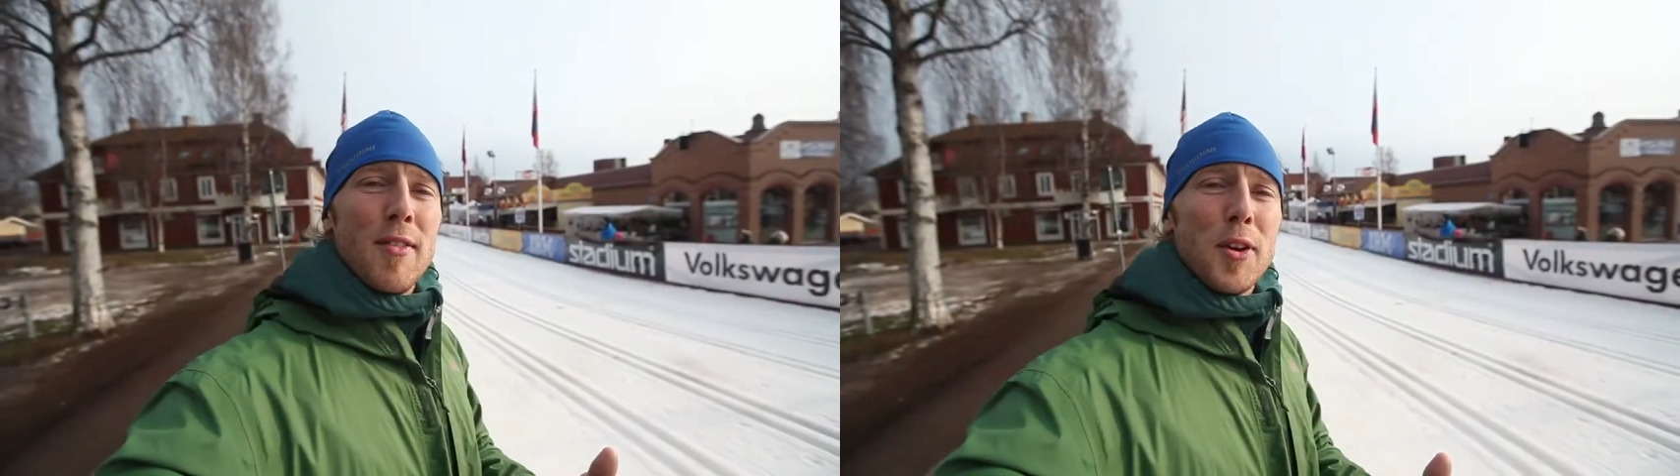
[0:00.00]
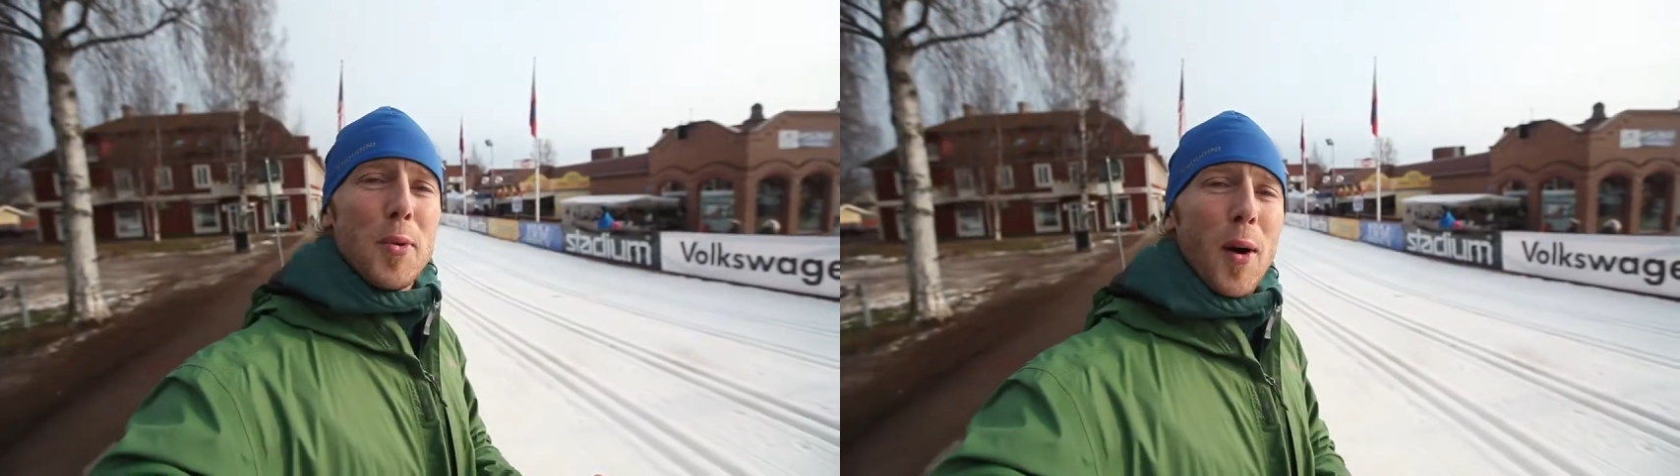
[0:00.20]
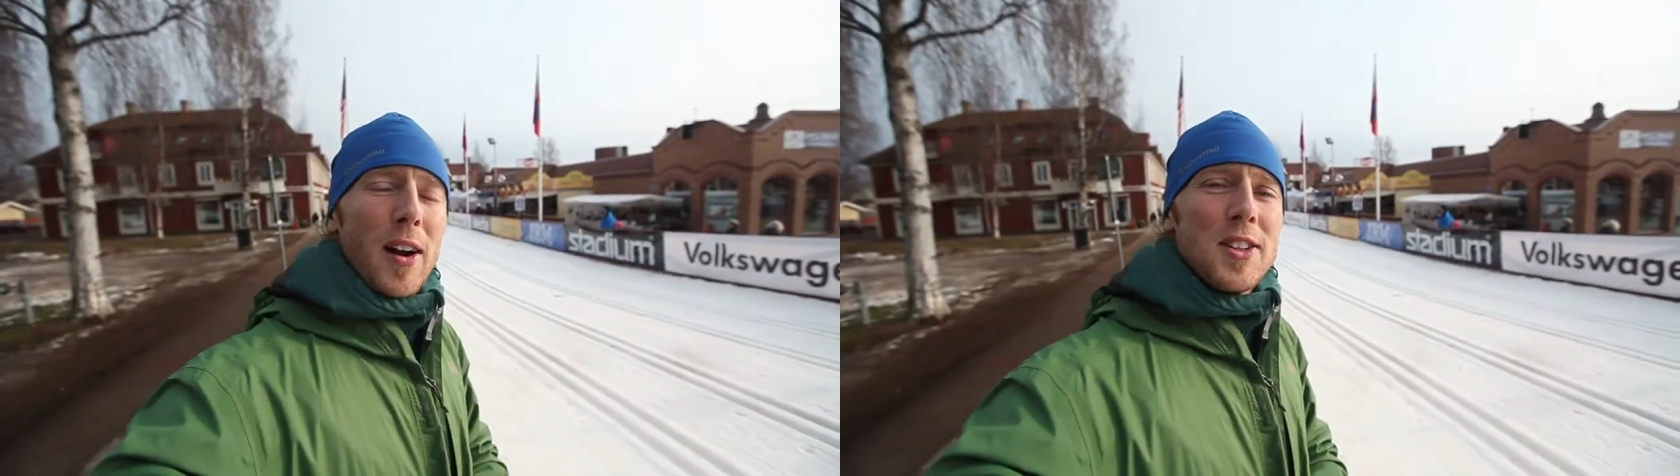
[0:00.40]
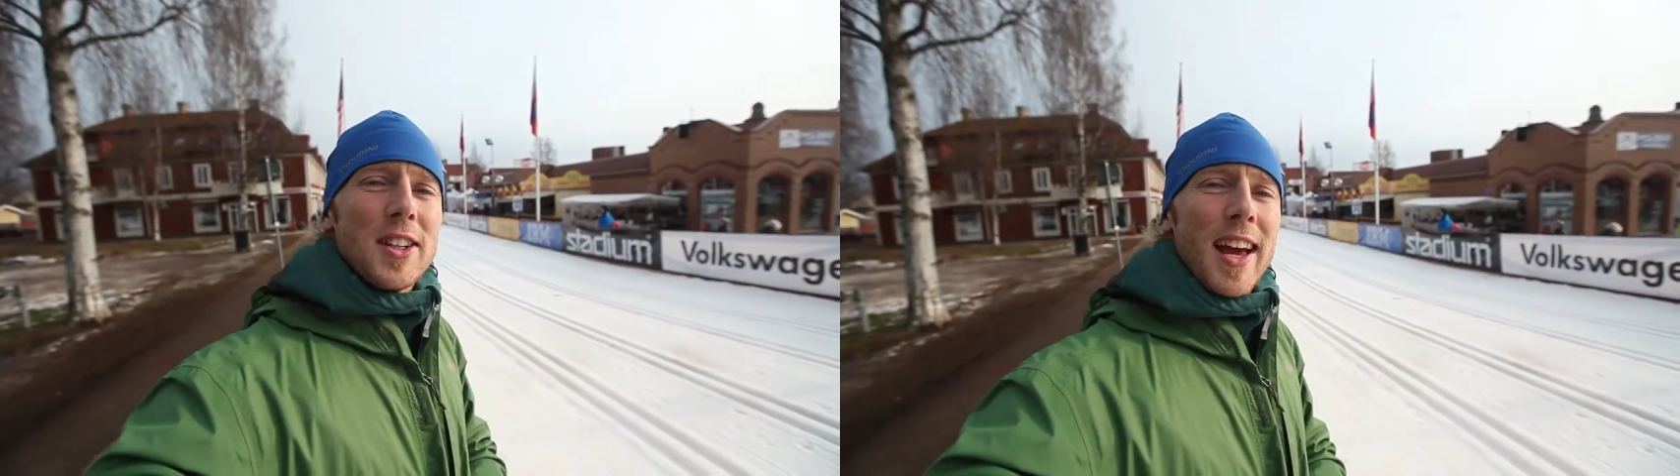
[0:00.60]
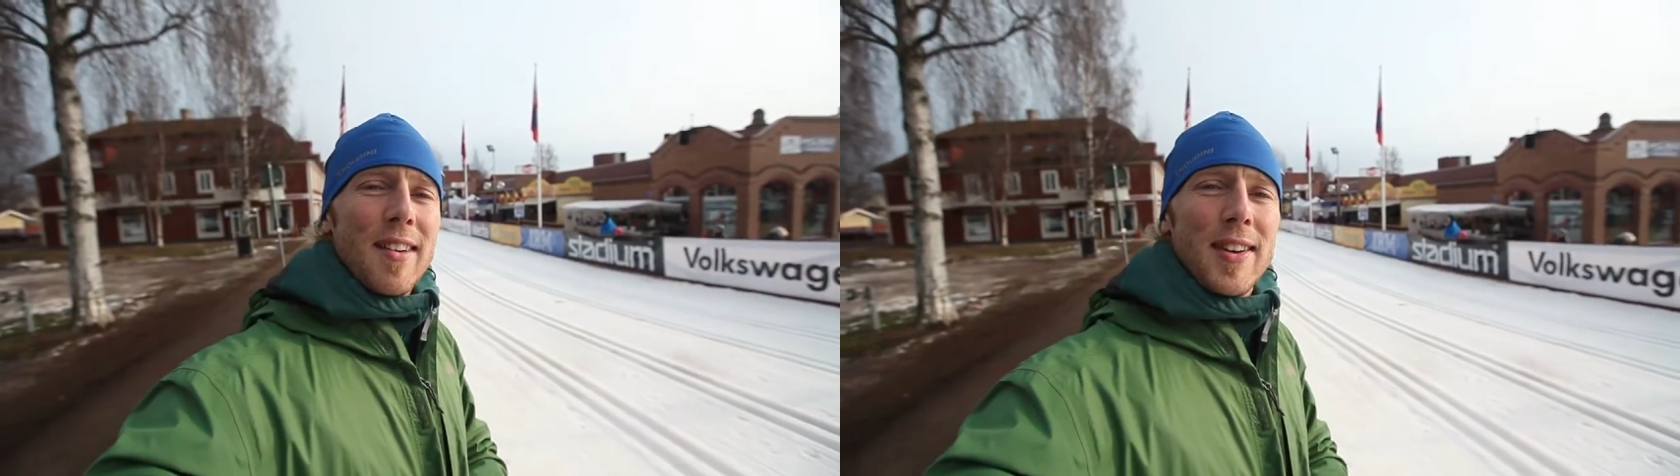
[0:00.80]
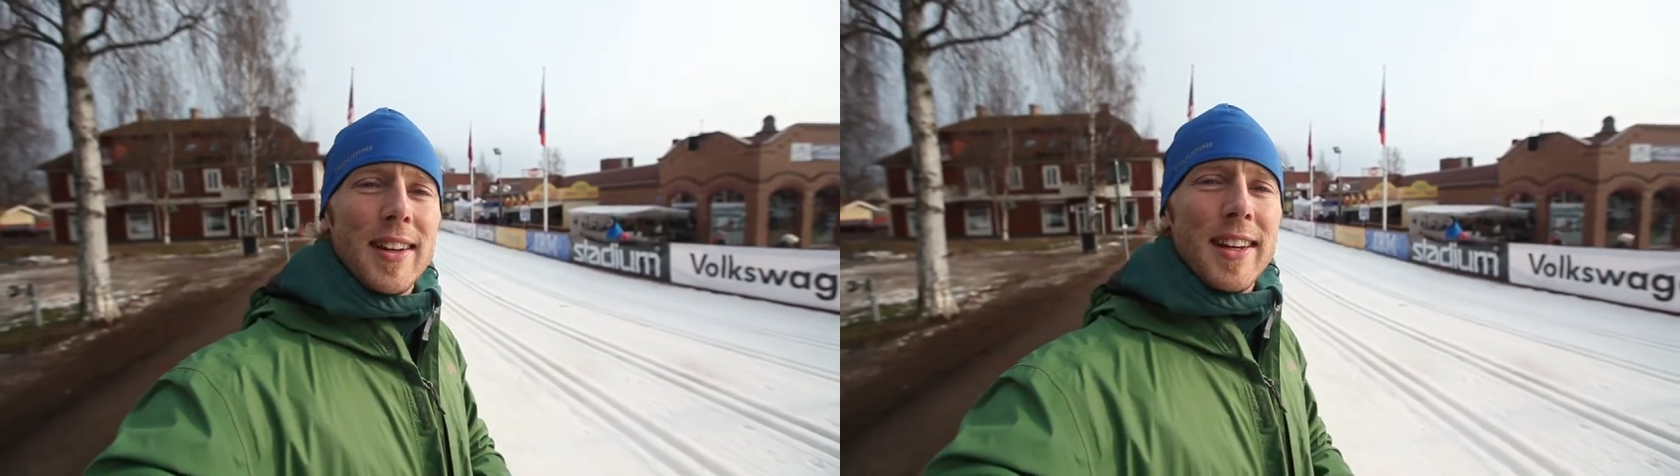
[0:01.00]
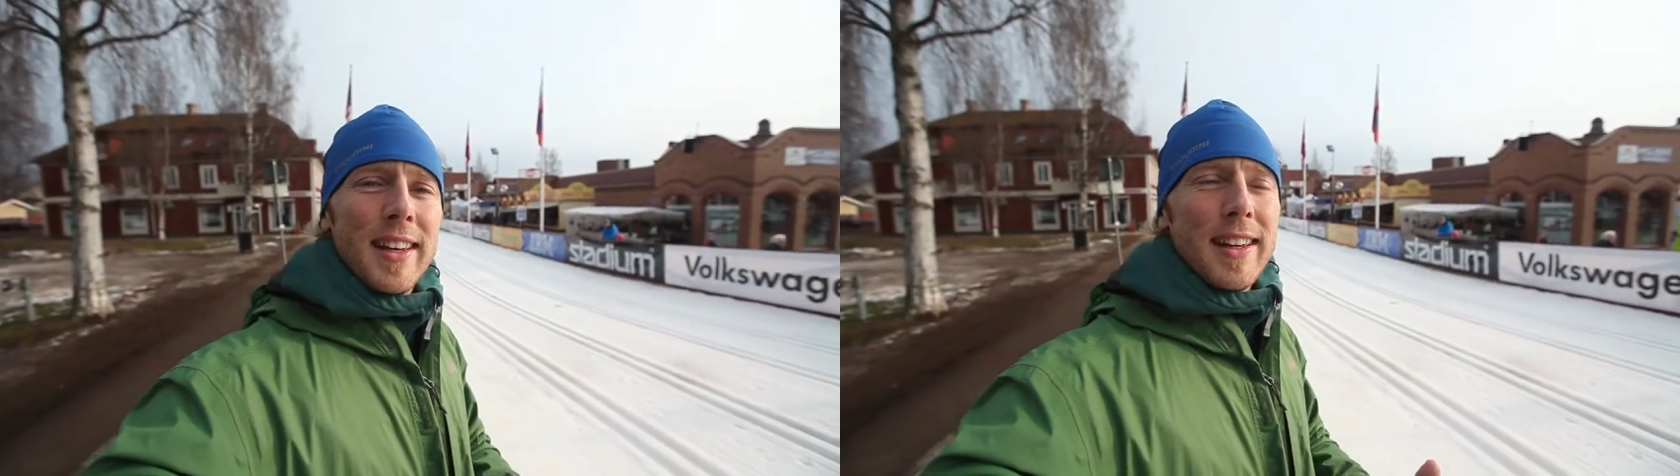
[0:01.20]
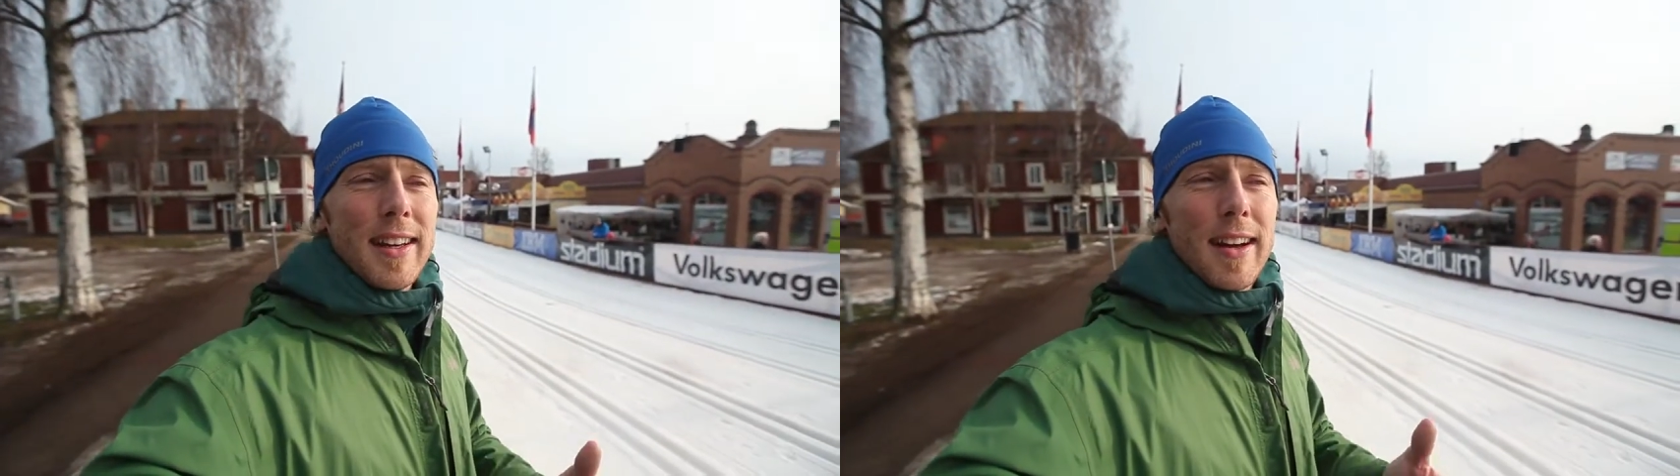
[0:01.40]
of you watching have
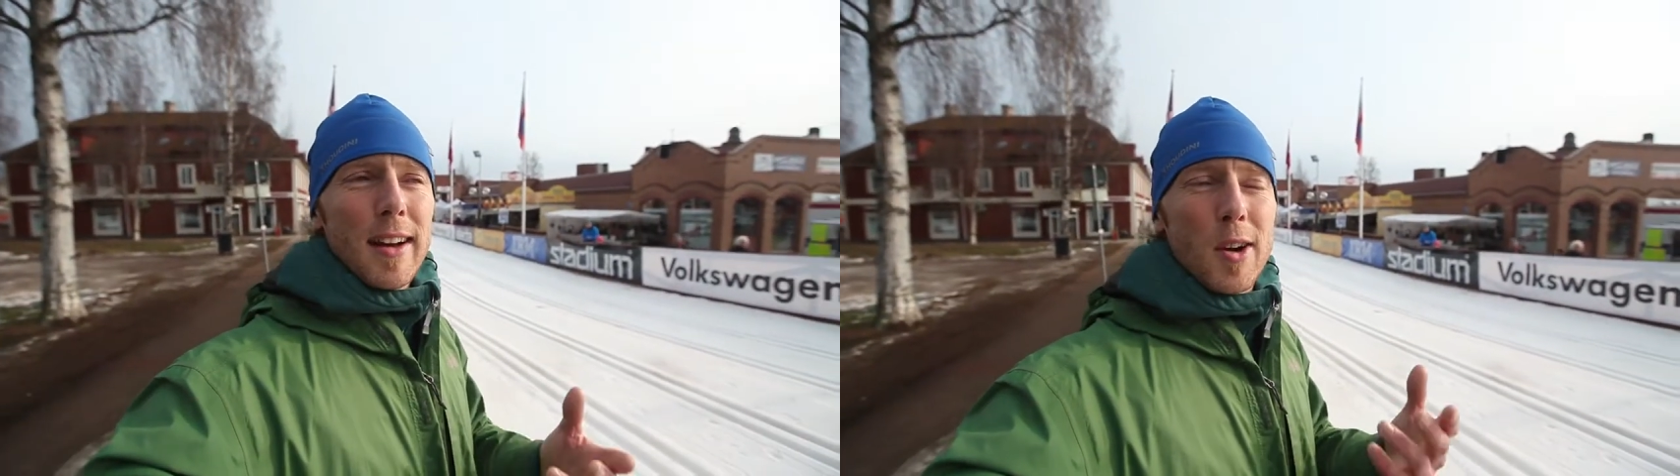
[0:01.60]
any